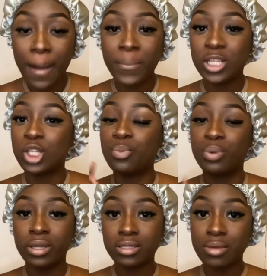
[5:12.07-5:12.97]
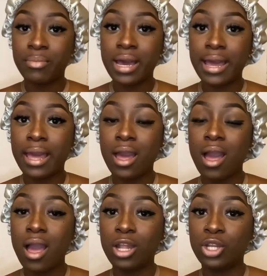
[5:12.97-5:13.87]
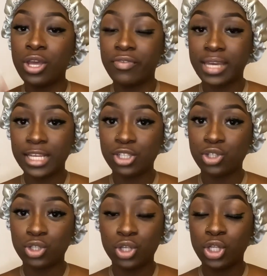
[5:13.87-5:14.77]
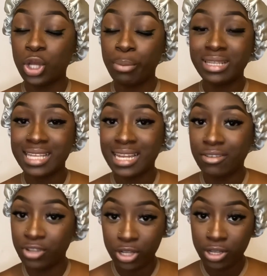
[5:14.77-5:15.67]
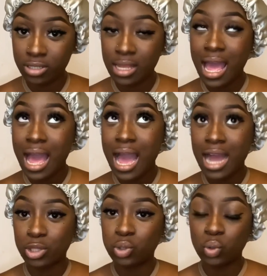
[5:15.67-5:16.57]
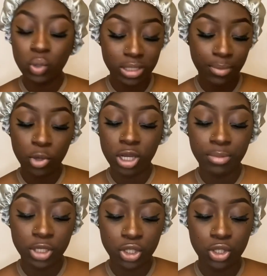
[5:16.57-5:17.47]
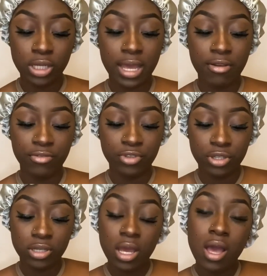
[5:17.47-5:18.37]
And make sure you put my notifications on so you don't miss any videos at all, because I'm not going to be just doing hair reviews.